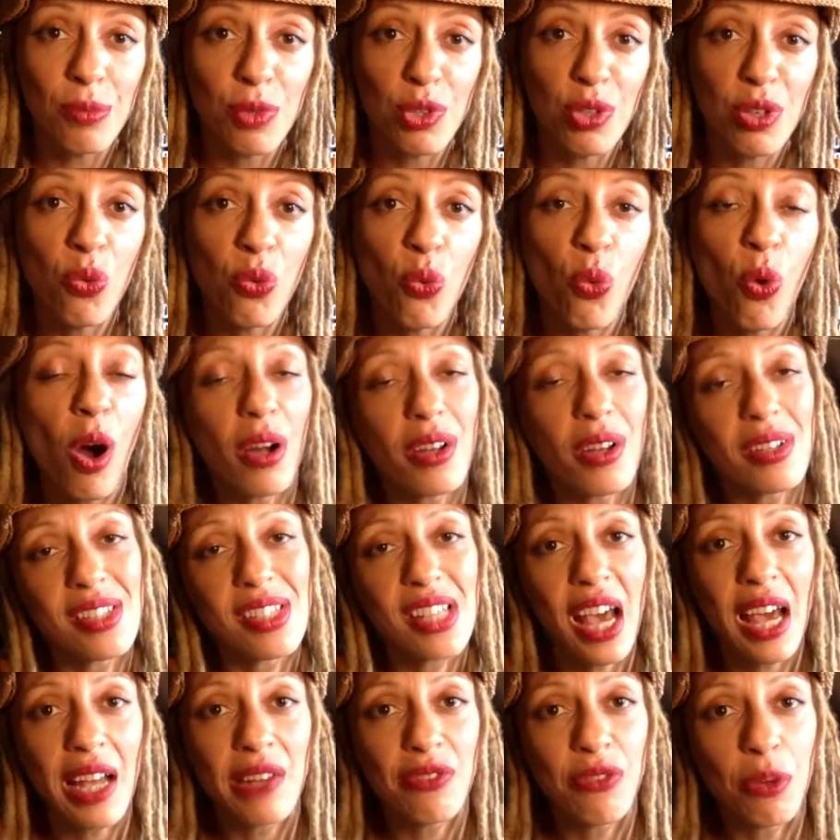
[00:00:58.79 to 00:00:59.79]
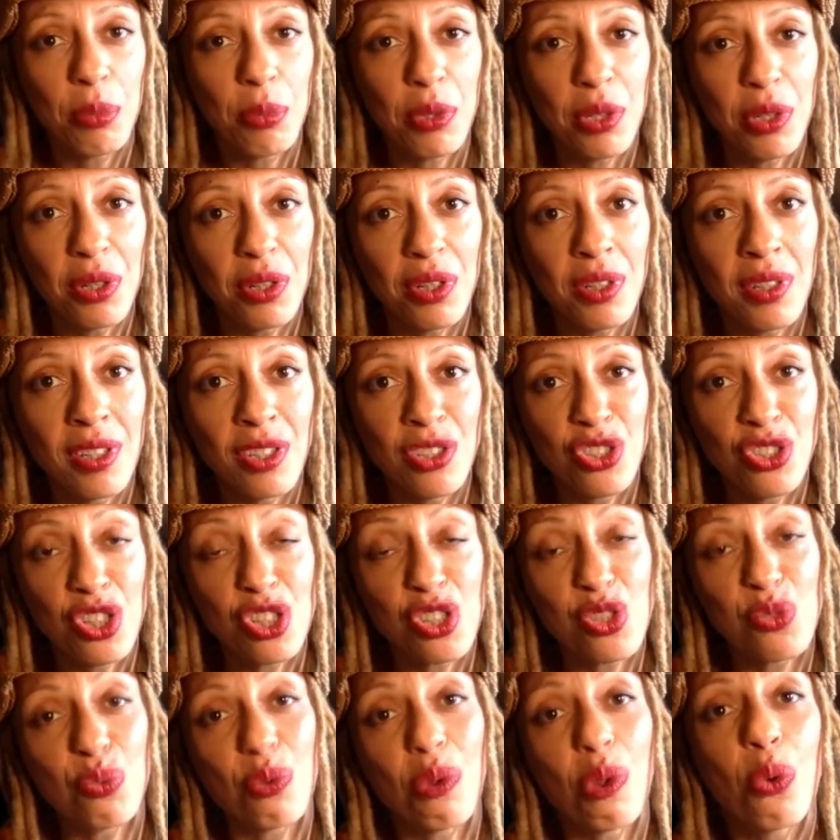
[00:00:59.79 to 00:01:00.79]
You can walk inside of a building and
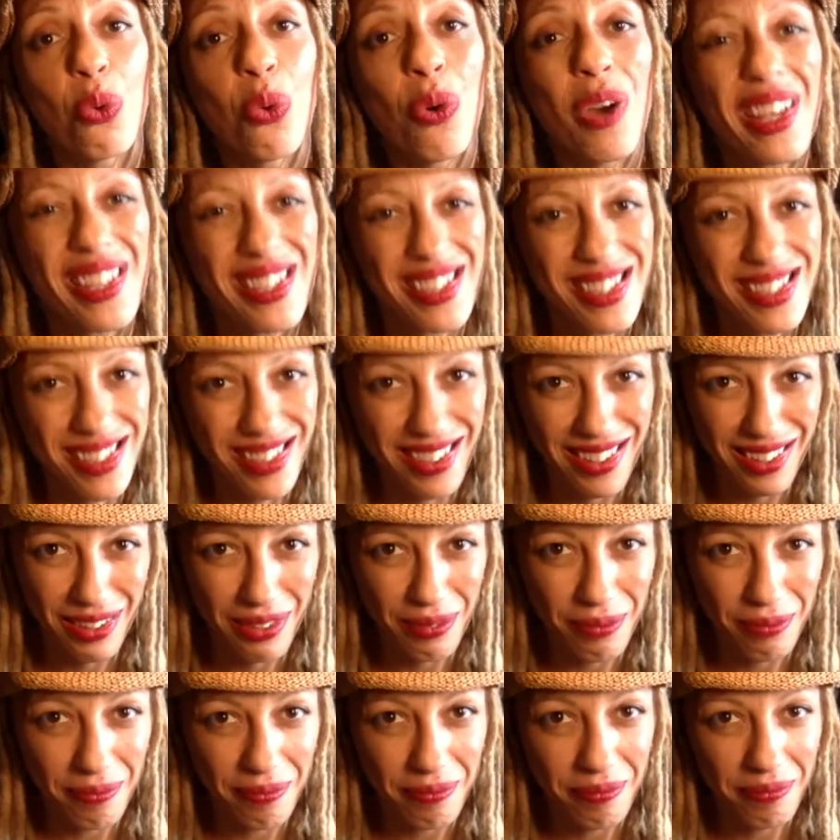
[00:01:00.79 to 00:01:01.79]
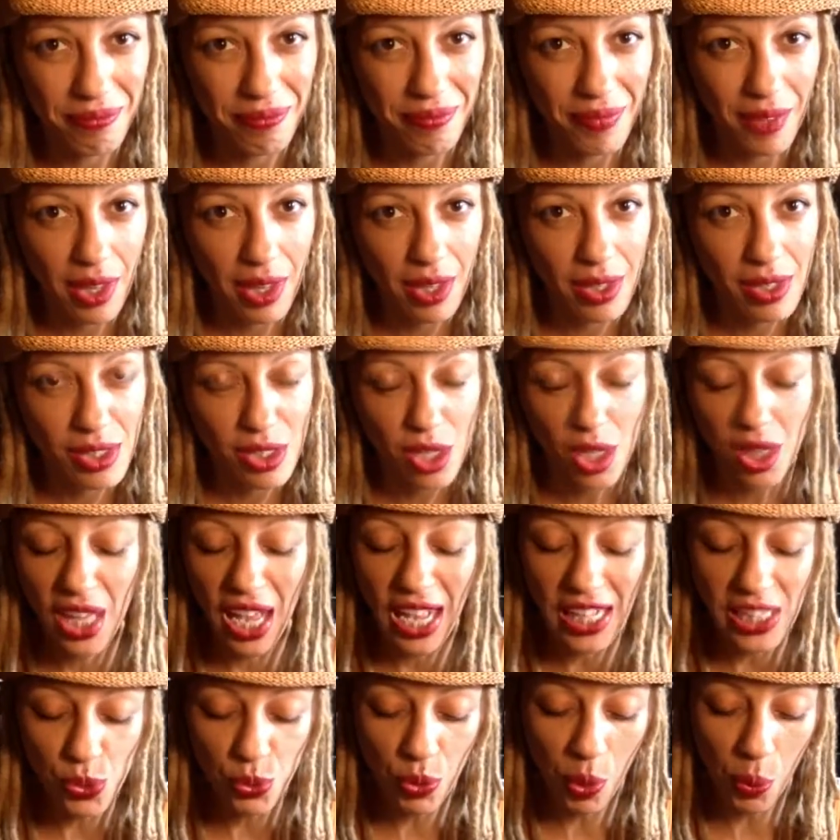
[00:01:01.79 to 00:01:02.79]
just request them. So
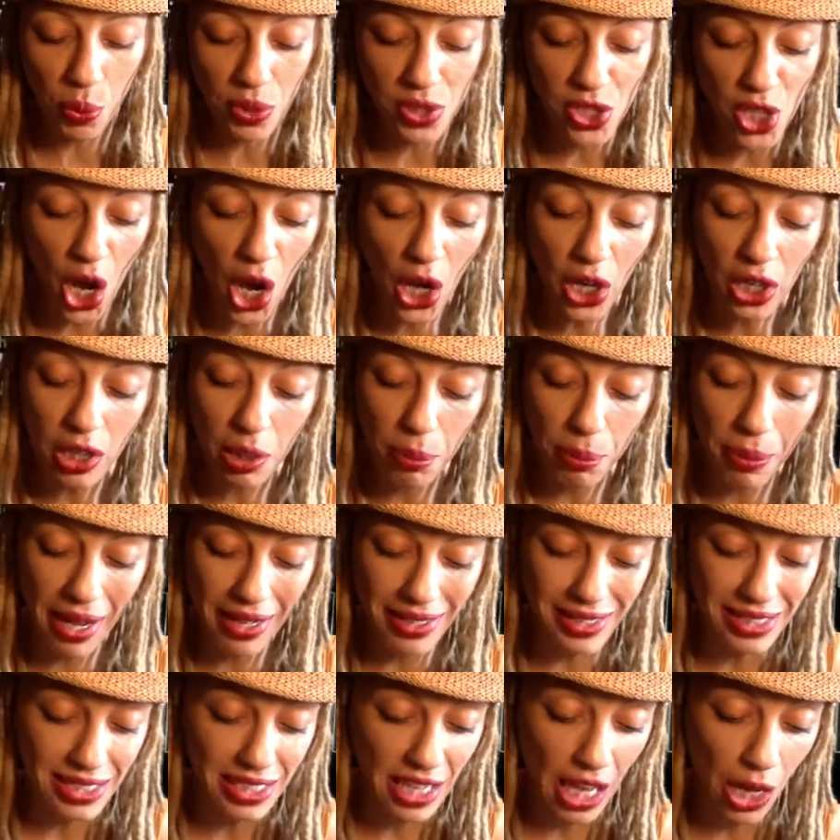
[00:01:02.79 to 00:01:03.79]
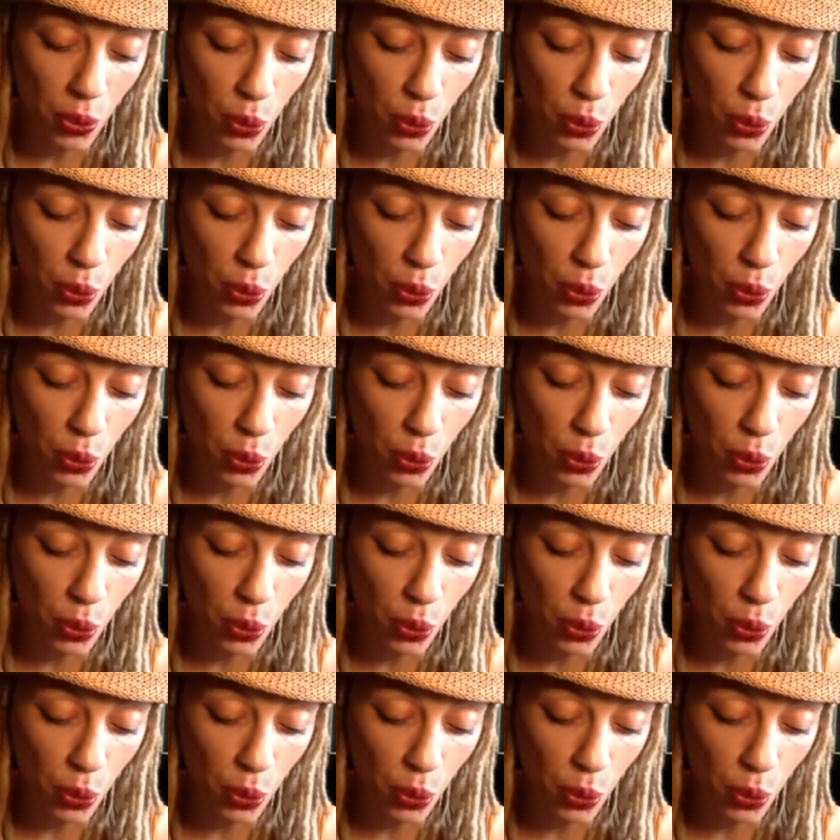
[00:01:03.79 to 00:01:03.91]
that's what we're talking about today.